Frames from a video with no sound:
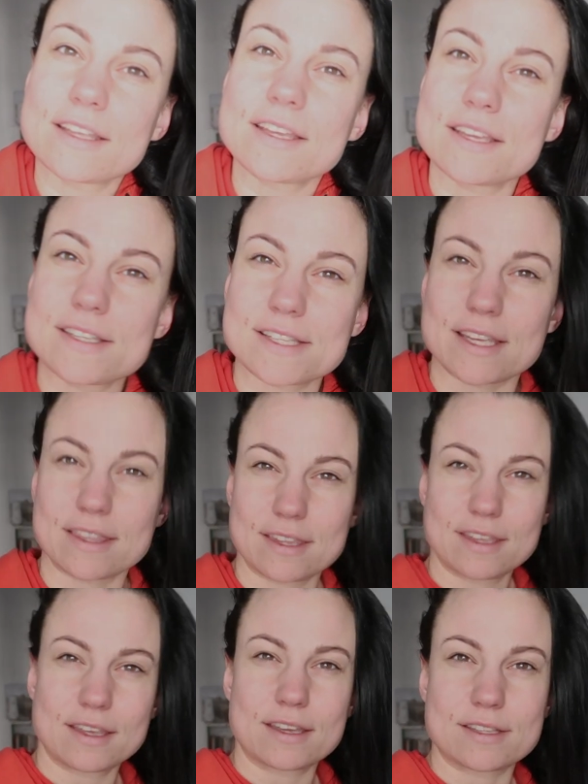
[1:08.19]
is. I
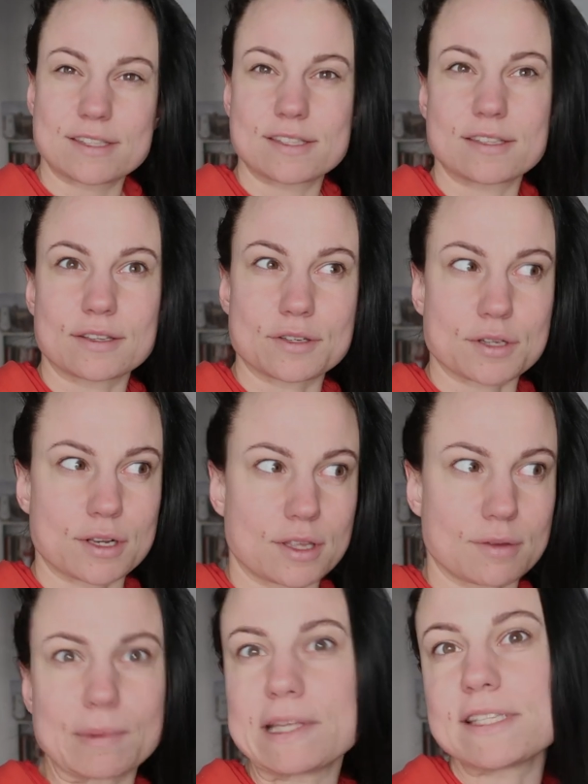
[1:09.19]
think it's
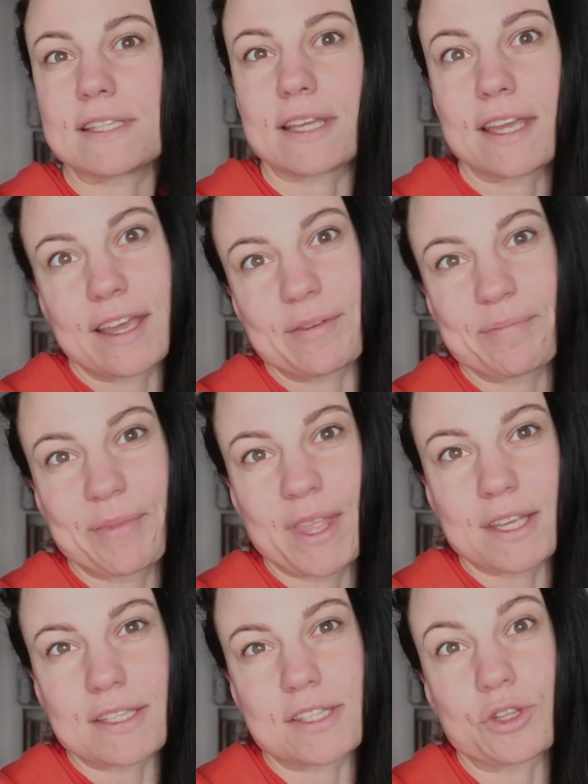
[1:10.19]
actually Wednesday, yeah.
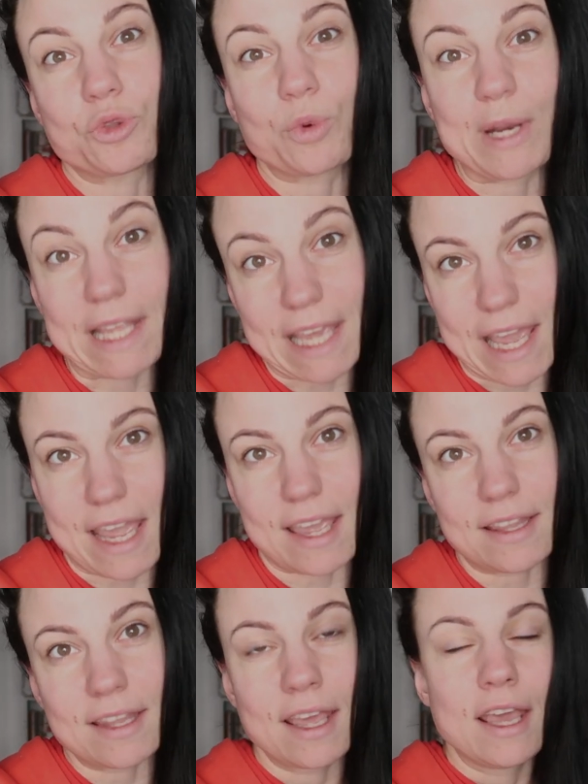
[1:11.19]
It's the
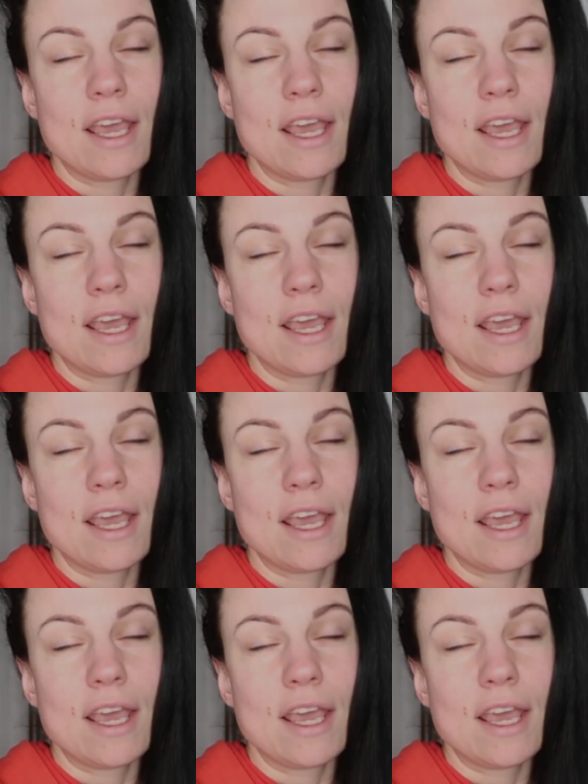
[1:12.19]
28th.